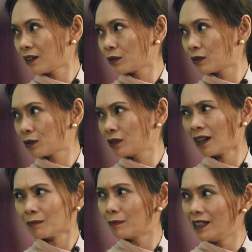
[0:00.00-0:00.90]
I could
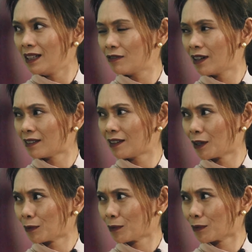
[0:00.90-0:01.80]
not believe that
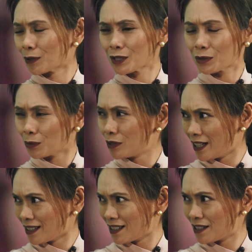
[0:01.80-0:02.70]
there were
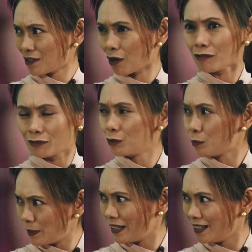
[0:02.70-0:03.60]
students of
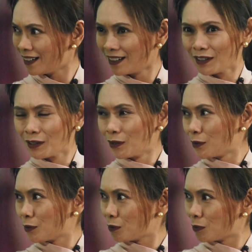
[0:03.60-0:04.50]
UP
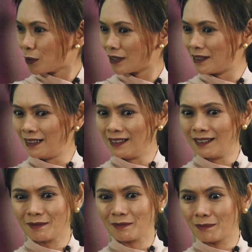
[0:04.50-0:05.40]
who would
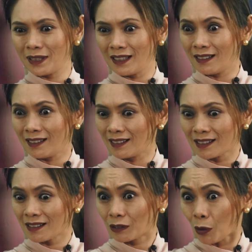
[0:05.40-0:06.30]
be
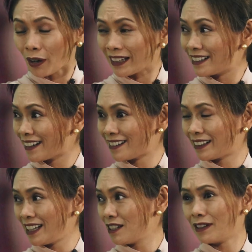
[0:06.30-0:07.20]
talking like
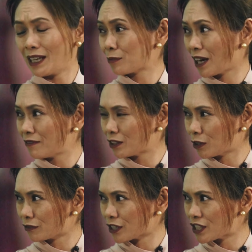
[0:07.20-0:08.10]
that, even in private
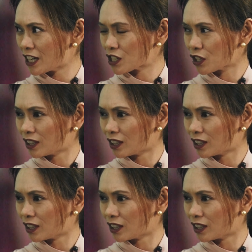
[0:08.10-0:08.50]
conversation.